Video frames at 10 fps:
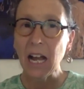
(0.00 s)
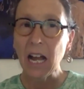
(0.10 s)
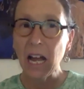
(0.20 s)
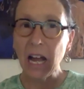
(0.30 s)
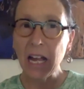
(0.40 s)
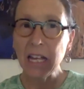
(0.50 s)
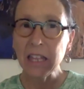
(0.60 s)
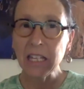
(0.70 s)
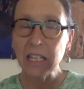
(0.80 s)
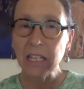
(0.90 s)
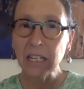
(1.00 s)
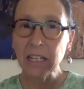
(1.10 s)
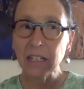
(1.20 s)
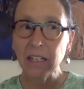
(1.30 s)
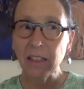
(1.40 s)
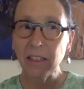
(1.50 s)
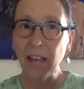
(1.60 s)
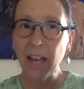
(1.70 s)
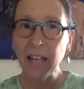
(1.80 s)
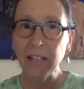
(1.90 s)
I think
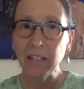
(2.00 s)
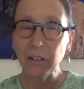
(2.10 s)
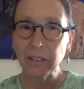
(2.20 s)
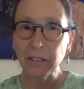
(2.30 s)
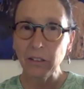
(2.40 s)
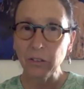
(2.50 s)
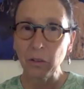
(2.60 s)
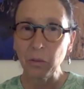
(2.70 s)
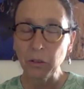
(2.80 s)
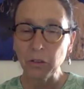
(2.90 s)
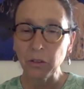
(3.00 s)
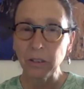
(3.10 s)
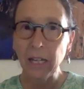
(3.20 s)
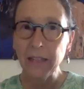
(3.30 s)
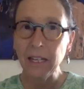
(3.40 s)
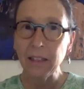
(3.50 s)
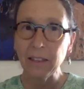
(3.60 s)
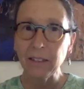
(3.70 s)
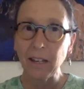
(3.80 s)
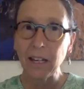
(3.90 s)
that, okay, so here's the original, and they
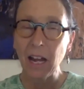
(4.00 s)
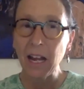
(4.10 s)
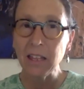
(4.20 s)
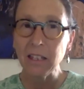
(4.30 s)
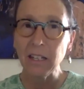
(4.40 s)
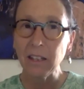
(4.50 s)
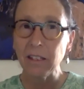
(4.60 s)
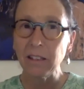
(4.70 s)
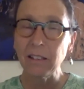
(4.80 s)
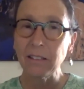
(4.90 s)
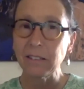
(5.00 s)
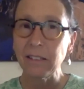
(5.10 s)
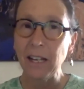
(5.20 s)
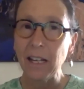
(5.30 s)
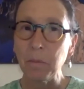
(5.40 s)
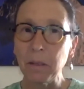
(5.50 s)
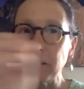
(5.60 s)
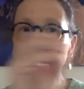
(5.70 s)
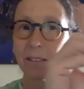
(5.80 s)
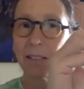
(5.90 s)
say, I think that this name is
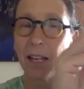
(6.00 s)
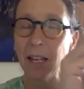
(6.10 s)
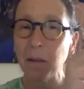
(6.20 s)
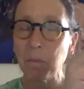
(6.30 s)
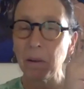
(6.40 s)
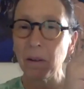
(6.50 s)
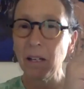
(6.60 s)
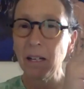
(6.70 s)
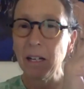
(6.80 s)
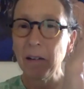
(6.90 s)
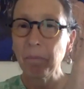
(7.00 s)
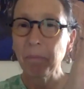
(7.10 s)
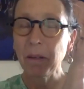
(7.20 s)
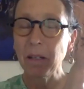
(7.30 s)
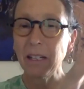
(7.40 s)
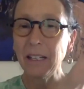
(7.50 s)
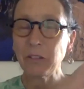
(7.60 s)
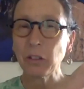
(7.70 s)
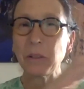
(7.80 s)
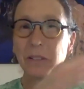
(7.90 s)
the same.
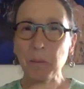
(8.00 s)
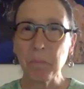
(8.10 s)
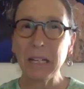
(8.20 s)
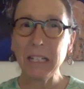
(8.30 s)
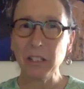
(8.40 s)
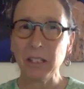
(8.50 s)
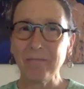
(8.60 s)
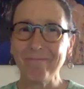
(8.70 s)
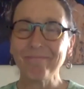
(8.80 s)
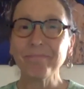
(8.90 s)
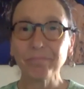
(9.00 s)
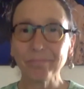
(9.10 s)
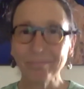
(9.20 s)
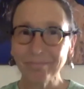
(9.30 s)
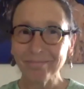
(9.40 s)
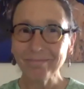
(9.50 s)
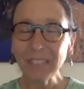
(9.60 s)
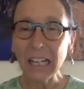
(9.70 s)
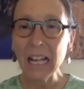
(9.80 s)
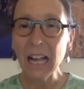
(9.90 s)
So it's an opinion.
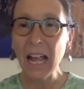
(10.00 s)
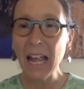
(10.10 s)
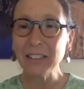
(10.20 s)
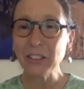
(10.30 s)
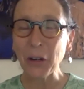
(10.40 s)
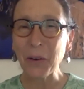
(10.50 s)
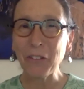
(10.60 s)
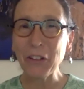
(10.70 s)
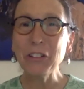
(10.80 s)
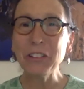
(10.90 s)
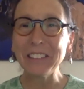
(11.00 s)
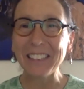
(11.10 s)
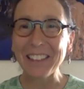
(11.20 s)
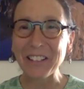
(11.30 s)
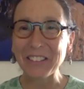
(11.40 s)
And so if you look those